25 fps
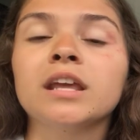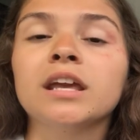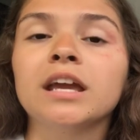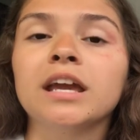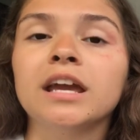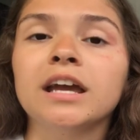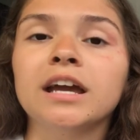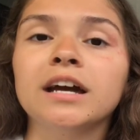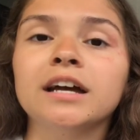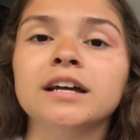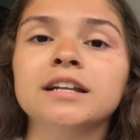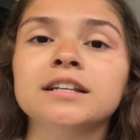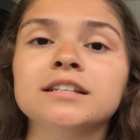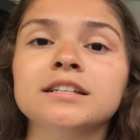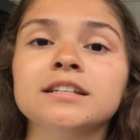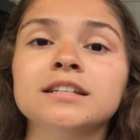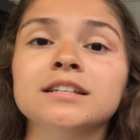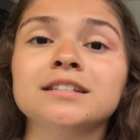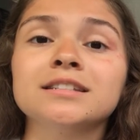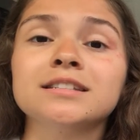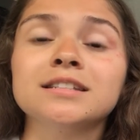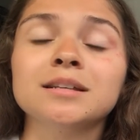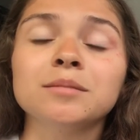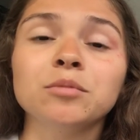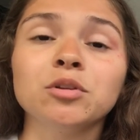And
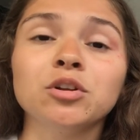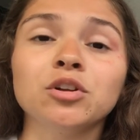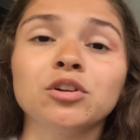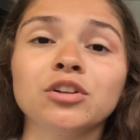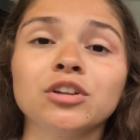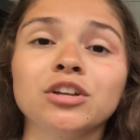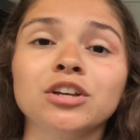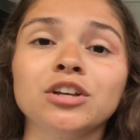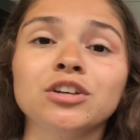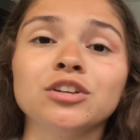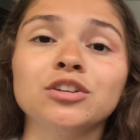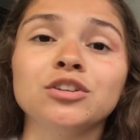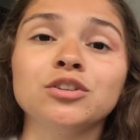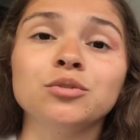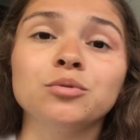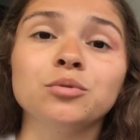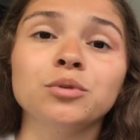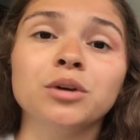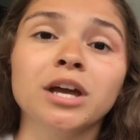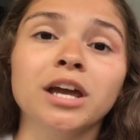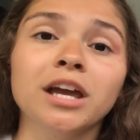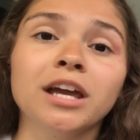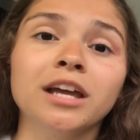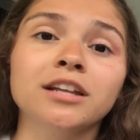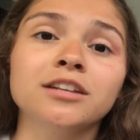similarly, you
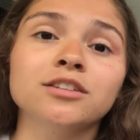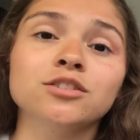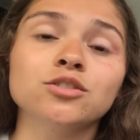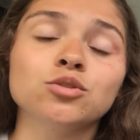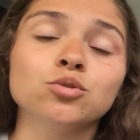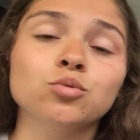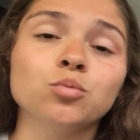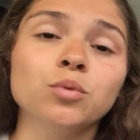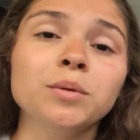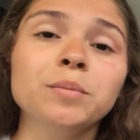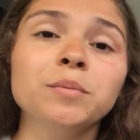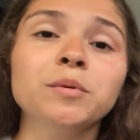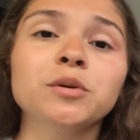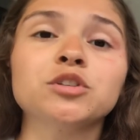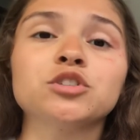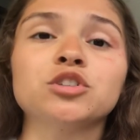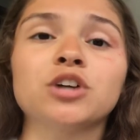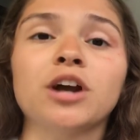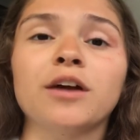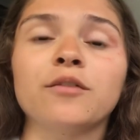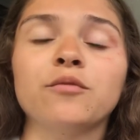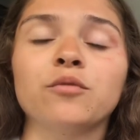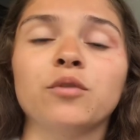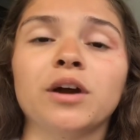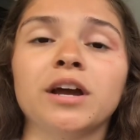can sweep your
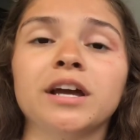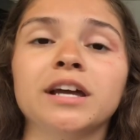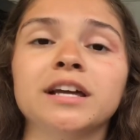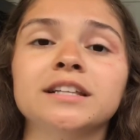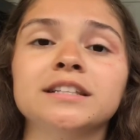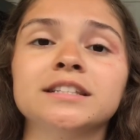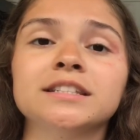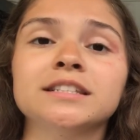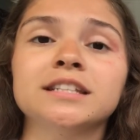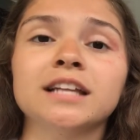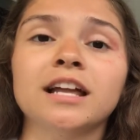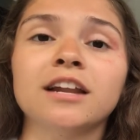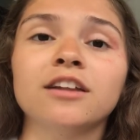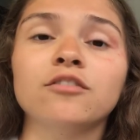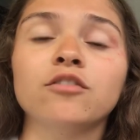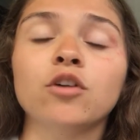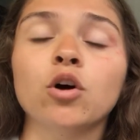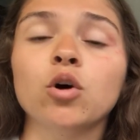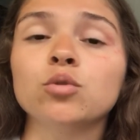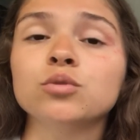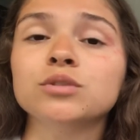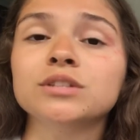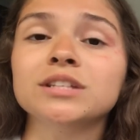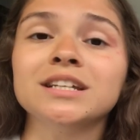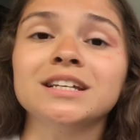driveway instead of
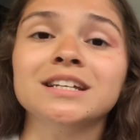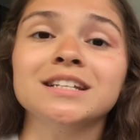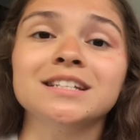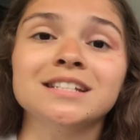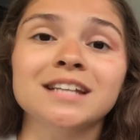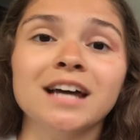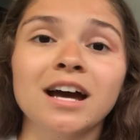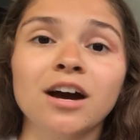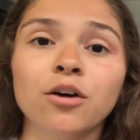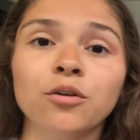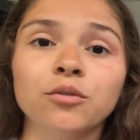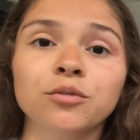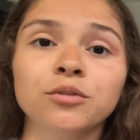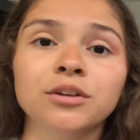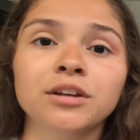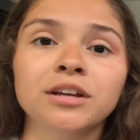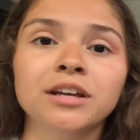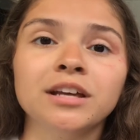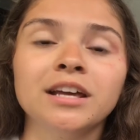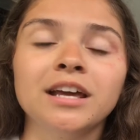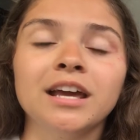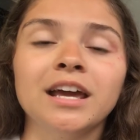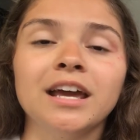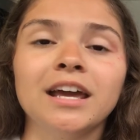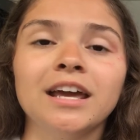hosing it down,
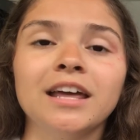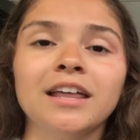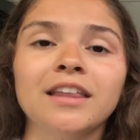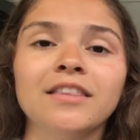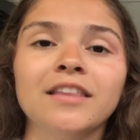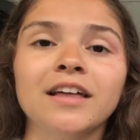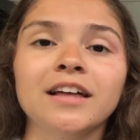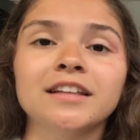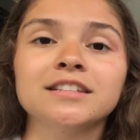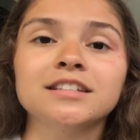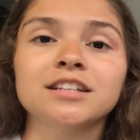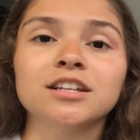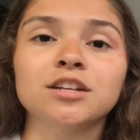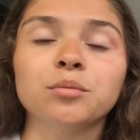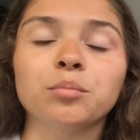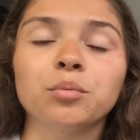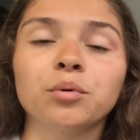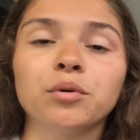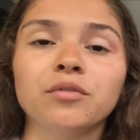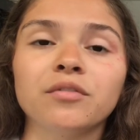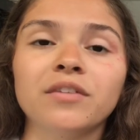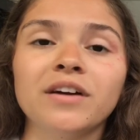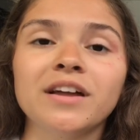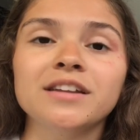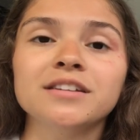and that's going to
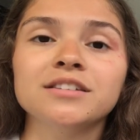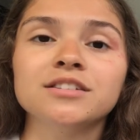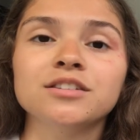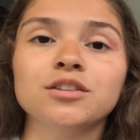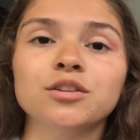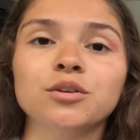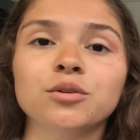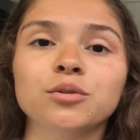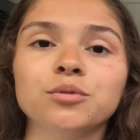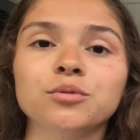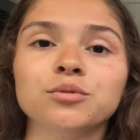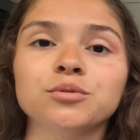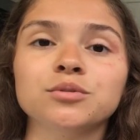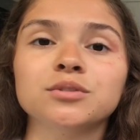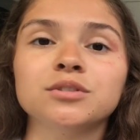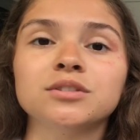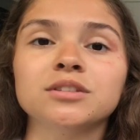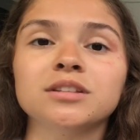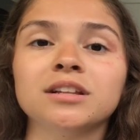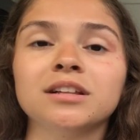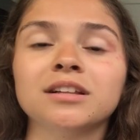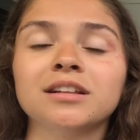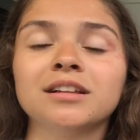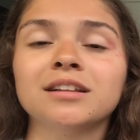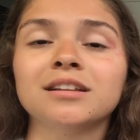prevent those
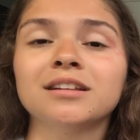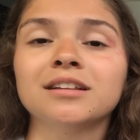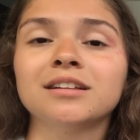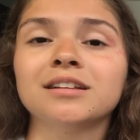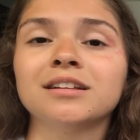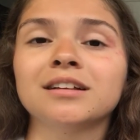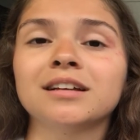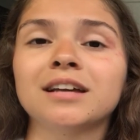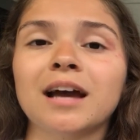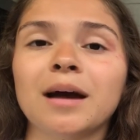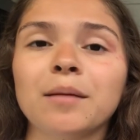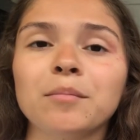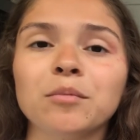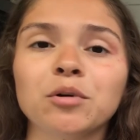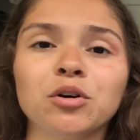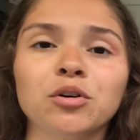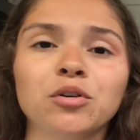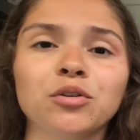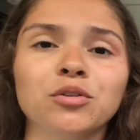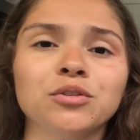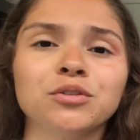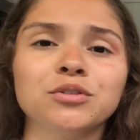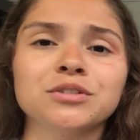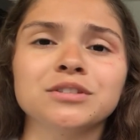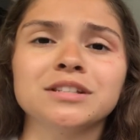
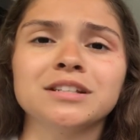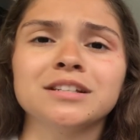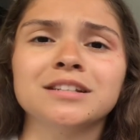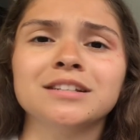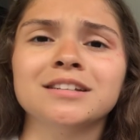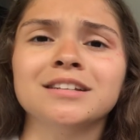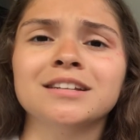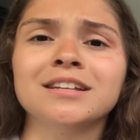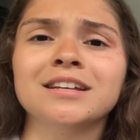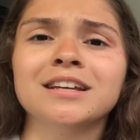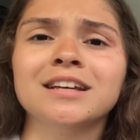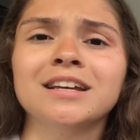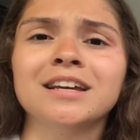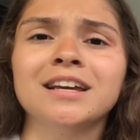chemicals and